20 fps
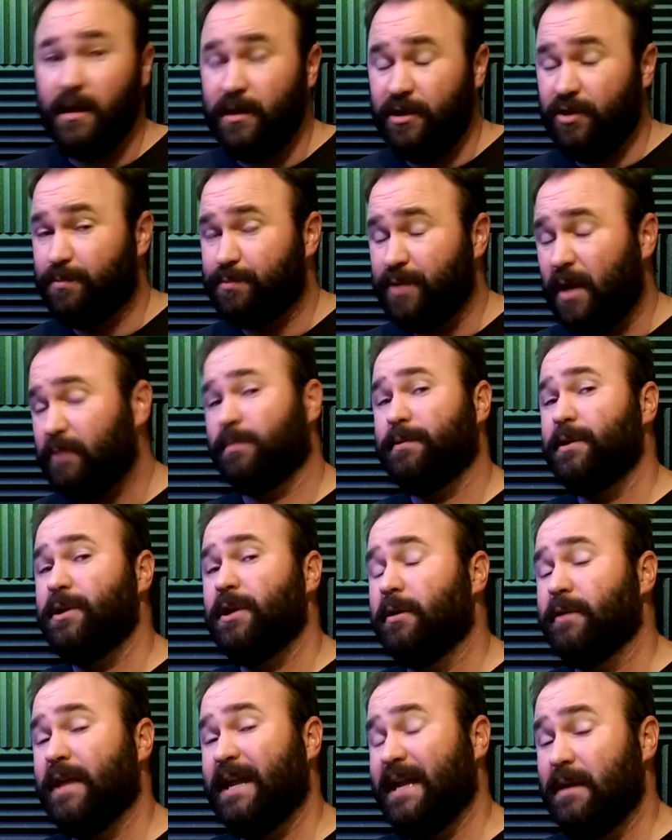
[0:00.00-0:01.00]
You probably
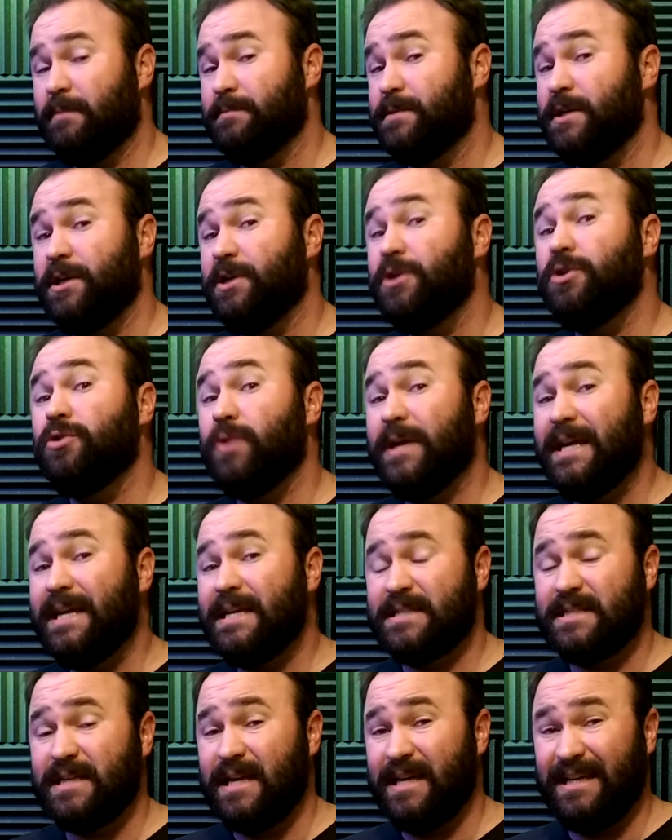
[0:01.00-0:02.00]
know that MTU
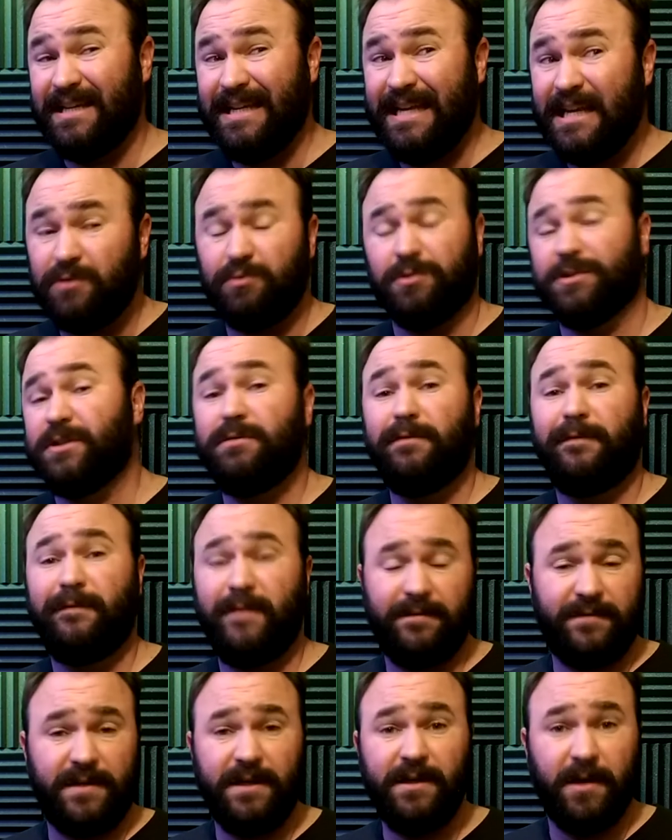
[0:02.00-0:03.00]
is equal to
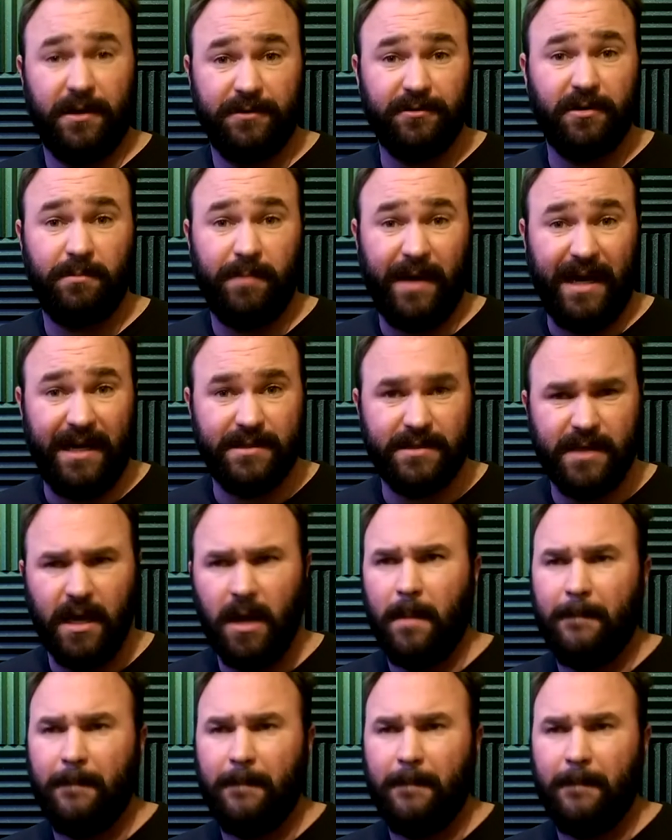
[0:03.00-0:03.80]
1500 bytes.